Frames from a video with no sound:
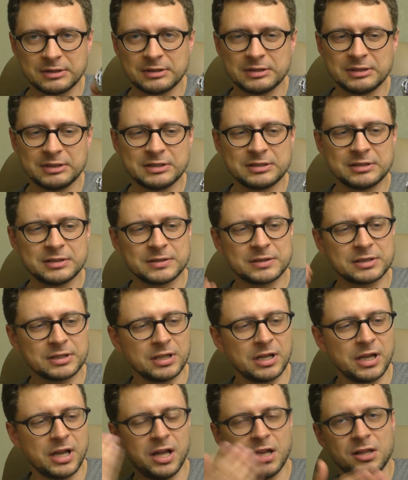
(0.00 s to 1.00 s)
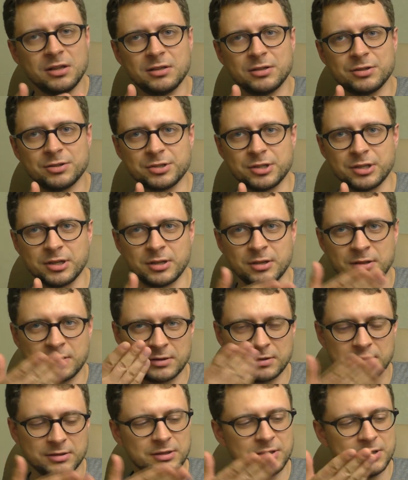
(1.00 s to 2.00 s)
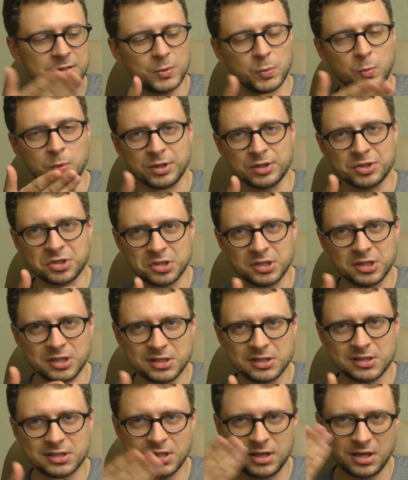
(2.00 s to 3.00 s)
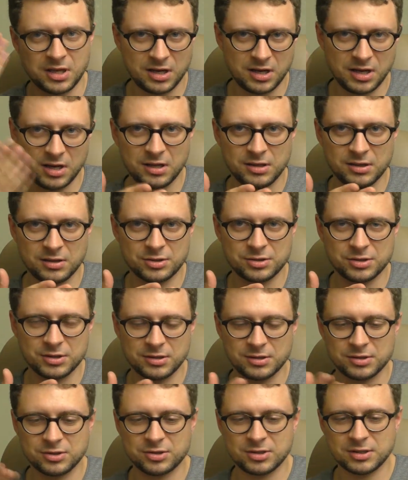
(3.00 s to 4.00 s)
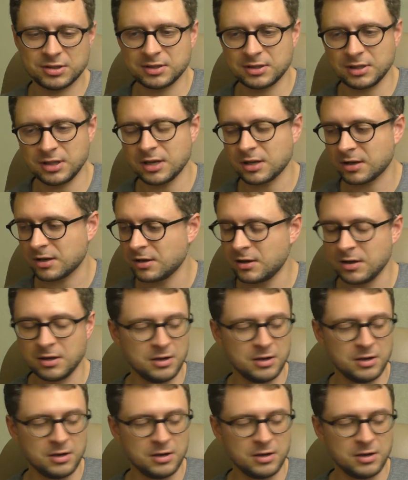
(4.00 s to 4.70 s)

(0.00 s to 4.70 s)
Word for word: This is energy. This watch is energy. It's just like,